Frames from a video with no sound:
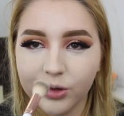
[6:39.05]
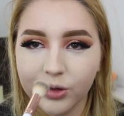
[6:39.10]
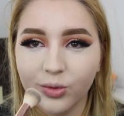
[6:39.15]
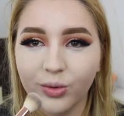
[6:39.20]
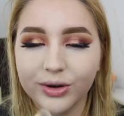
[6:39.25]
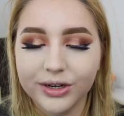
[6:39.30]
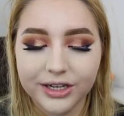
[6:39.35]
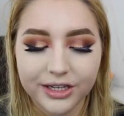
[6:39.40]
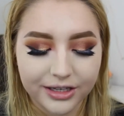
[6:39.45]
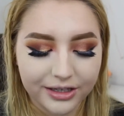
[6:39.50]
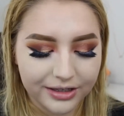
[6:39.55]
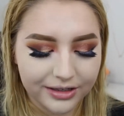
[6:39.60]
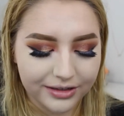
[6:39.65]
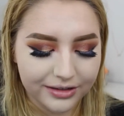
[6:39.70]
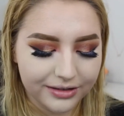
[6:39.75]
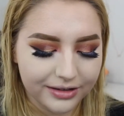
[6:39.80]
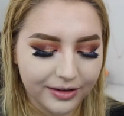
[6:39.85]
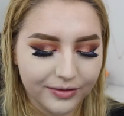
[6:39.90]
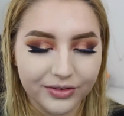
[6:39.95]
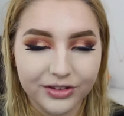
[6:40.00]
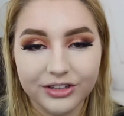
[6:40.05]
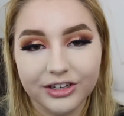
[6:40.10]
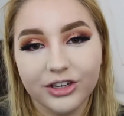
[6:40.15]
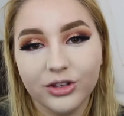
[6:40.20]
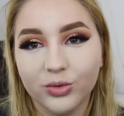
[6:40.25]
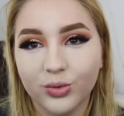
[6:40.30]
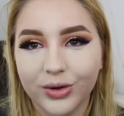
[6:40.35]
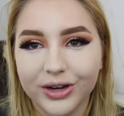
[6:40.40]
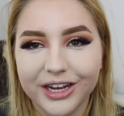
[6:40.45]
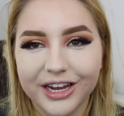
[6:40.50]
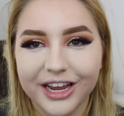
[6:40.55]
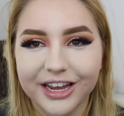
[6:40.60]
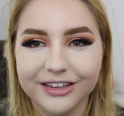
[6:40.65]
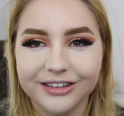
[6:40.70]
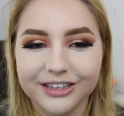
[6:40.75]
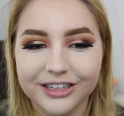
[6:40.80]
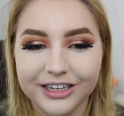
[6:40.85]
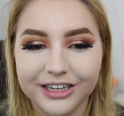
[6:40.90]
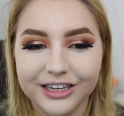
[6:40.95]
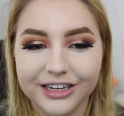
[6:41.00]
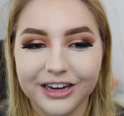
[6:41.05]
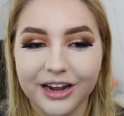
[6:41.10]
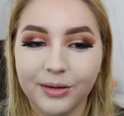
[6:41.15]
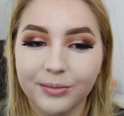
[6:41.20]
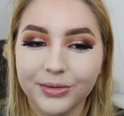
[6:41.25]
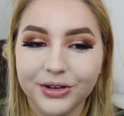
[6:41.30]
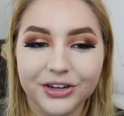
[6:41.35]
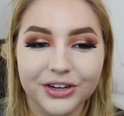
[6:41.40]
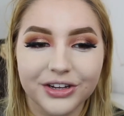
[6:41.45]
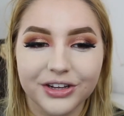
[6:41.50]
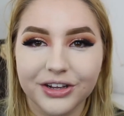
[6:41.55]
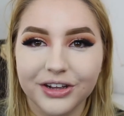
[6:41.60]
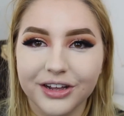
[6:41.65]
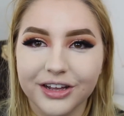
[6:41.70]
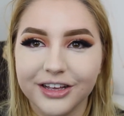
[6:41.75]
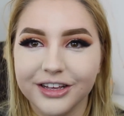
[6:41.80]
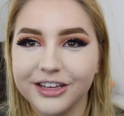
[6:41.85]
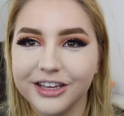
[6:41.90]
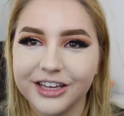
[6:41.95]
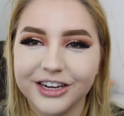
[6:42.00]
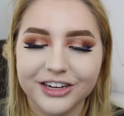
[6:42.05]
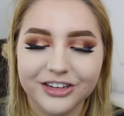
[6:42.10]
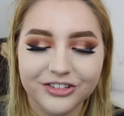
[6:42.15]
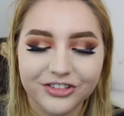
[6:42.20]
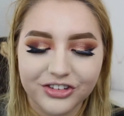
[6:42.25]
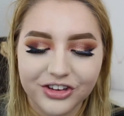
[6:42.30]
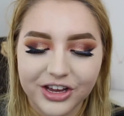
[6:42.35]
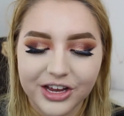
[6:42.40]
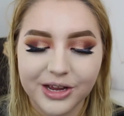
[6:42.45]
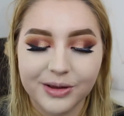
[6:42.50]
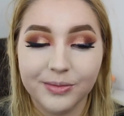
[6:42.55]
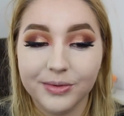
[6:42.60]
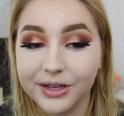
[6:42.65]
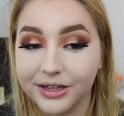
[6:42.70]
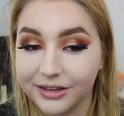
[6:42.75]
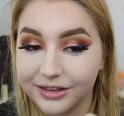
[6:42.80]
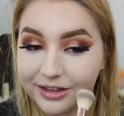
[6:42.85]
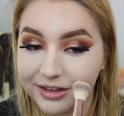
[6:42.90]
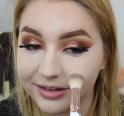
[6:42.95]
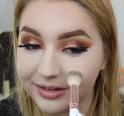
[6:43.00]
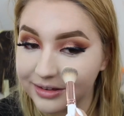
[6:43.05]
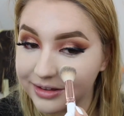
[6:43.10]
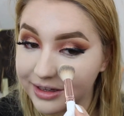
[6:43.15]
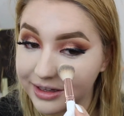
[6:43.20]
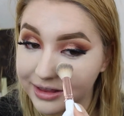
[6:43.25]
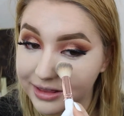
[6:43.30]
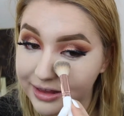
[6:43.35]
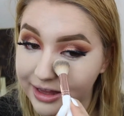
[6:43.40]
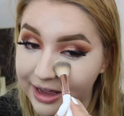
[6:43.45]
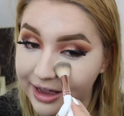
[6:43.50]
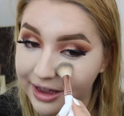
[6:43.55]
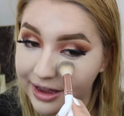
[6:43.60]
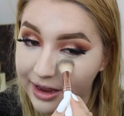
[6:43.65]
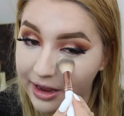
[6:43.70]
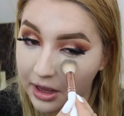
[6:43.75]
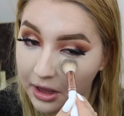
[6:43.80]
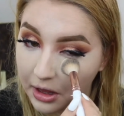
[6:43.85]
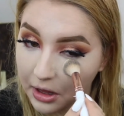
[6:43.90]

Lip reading: 2017, 2018, I'm gonna get in shape, get this, get that.